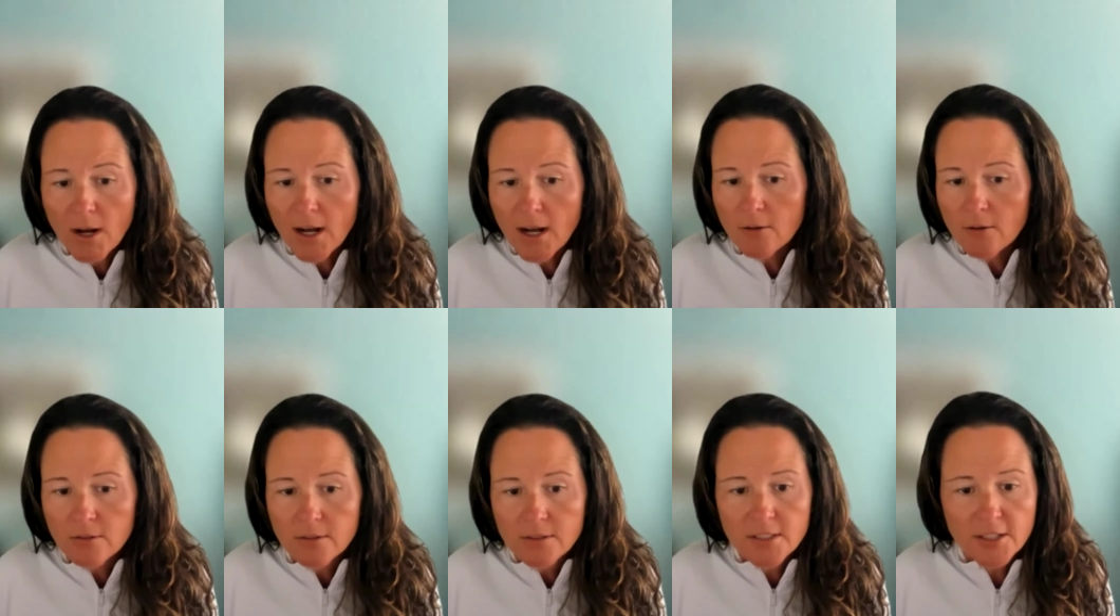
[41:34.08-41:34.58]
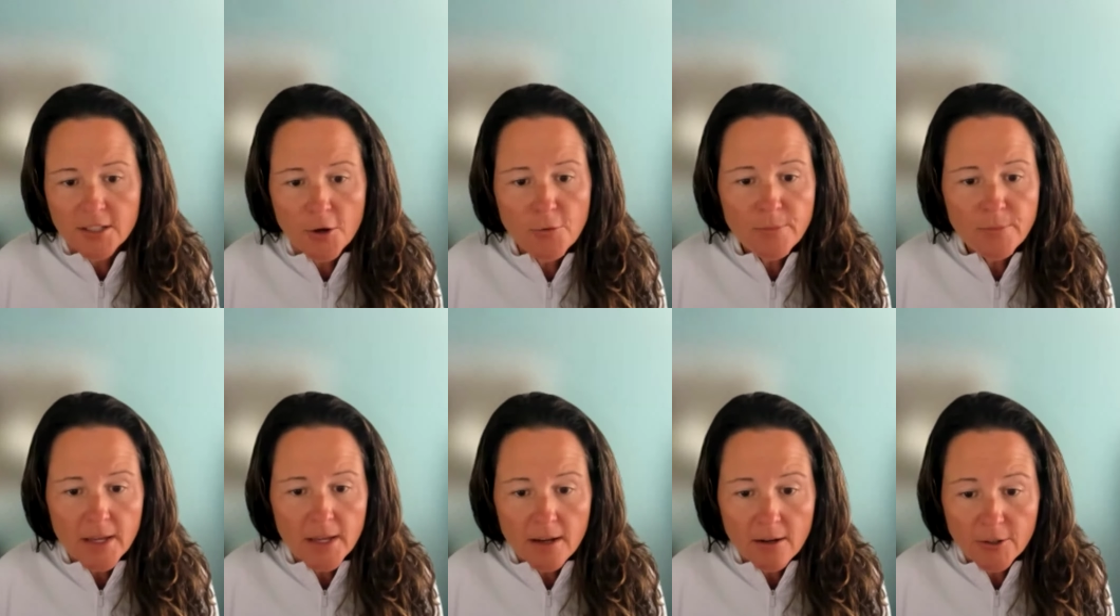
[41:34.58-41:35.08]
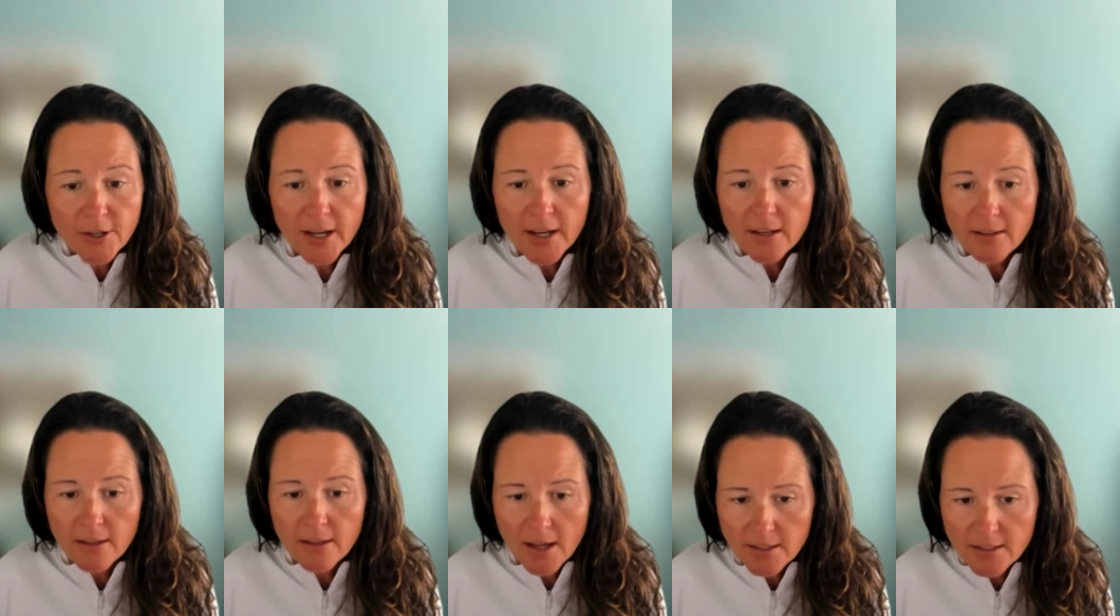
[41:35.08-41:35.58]
Wow. So,
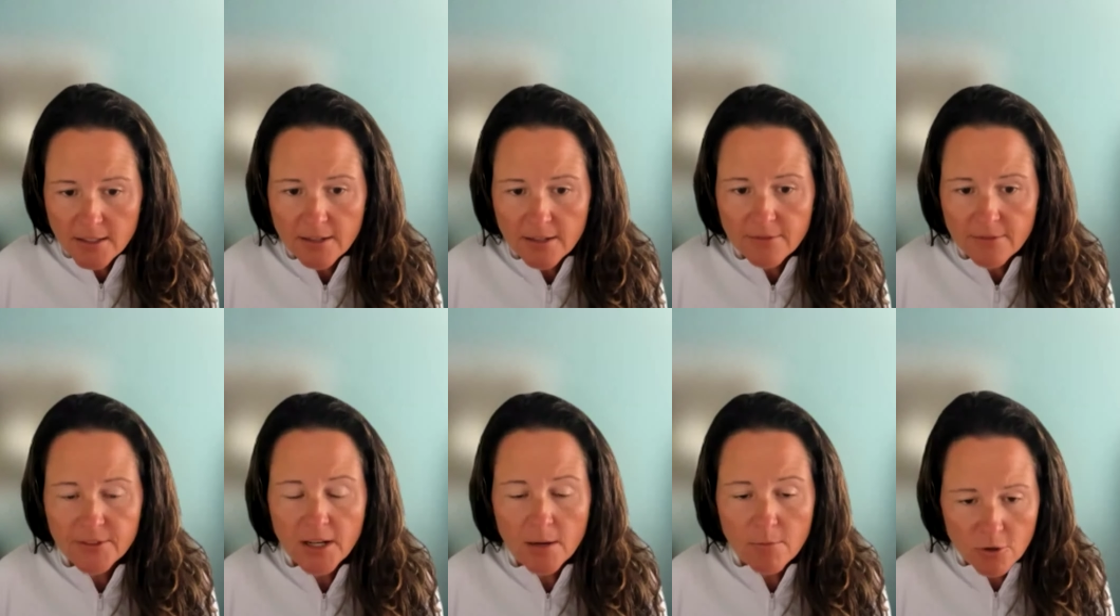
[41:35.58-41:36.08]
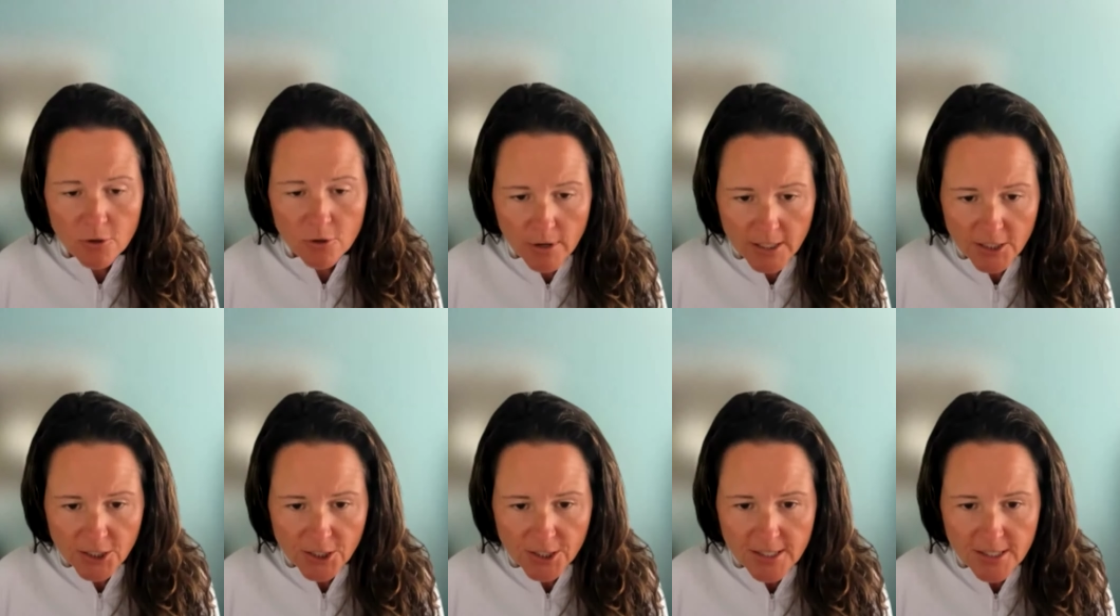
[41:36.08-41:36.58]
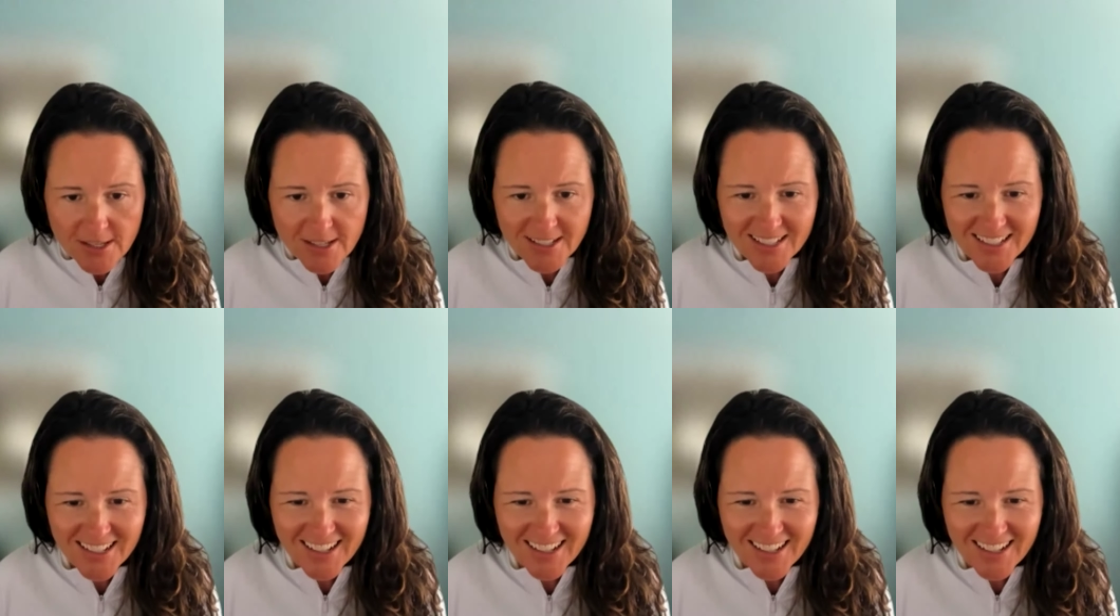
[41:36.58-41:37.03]
okay. Lots of double questions.